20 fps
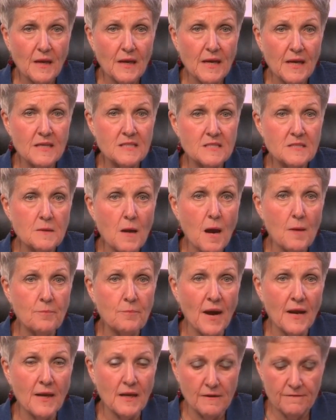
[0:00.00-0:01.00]
is
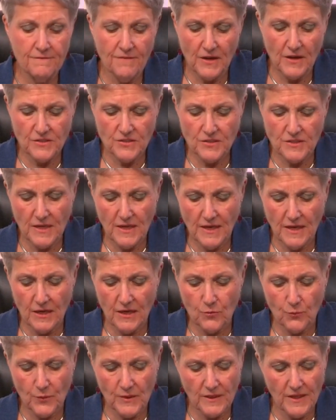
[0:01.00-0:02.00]
by investing
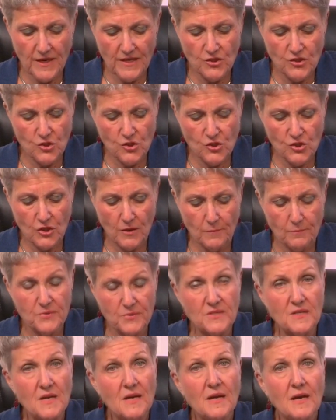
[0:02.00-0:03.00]
in
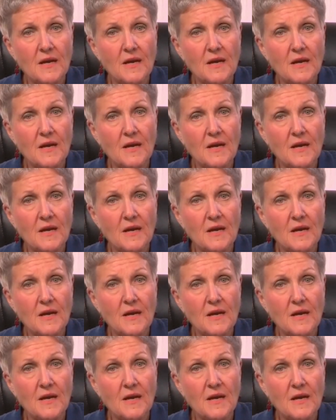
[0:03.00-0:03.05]
relationships.